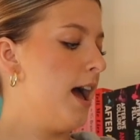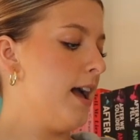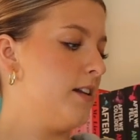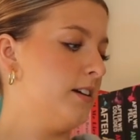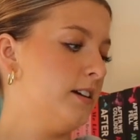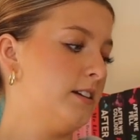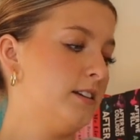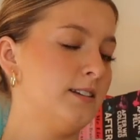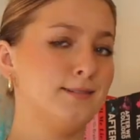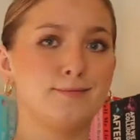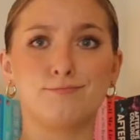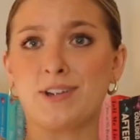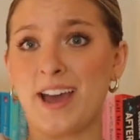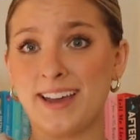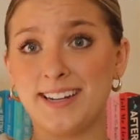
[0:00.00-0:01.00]
And
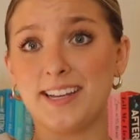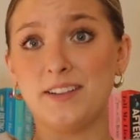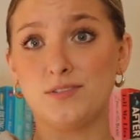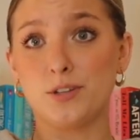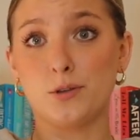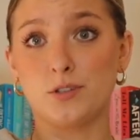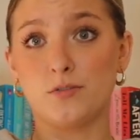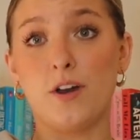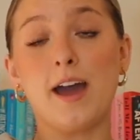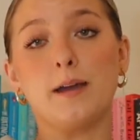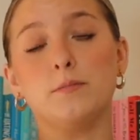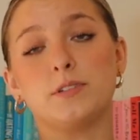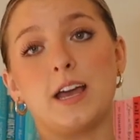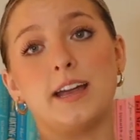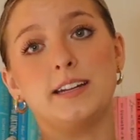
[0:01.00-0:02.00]
it kind of gives those
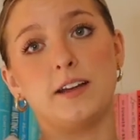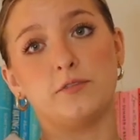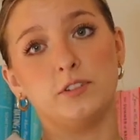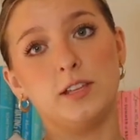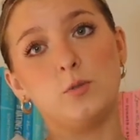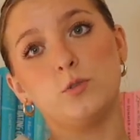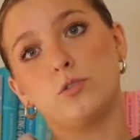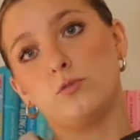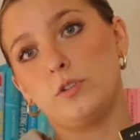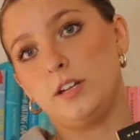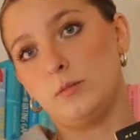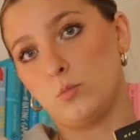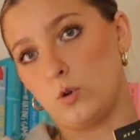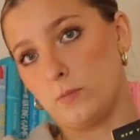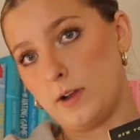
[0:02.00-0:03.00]
vibes. I definitely want to
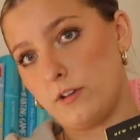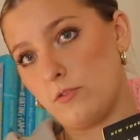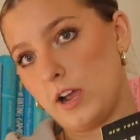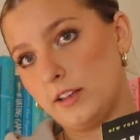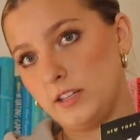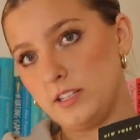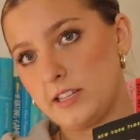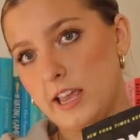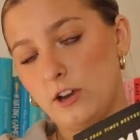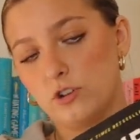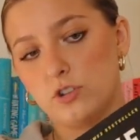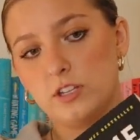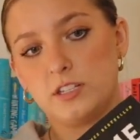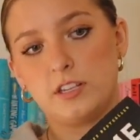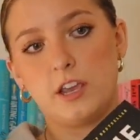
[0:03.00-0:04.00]
read more by Riley Sager
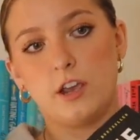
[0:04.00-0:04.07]
this